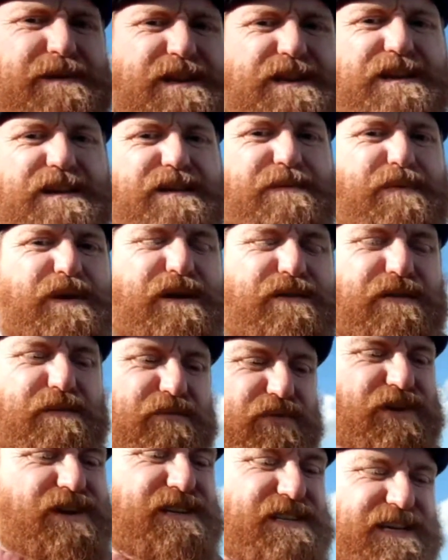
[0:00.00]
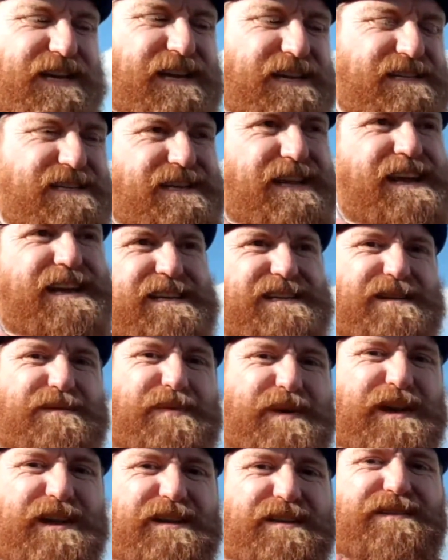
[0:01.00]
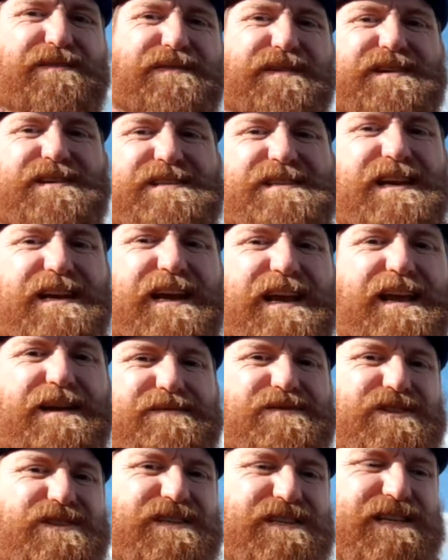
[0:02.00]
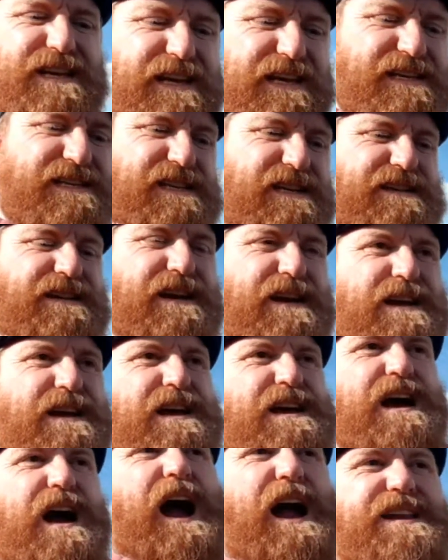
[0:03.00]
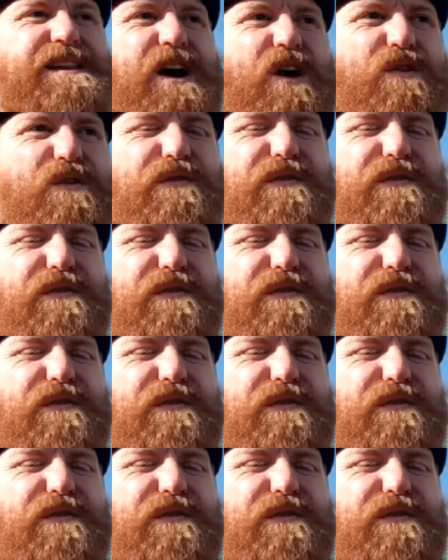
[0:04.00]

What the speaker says: He didn't appear in pre-season. He hasn't appeared in the first 10 games of the season. I know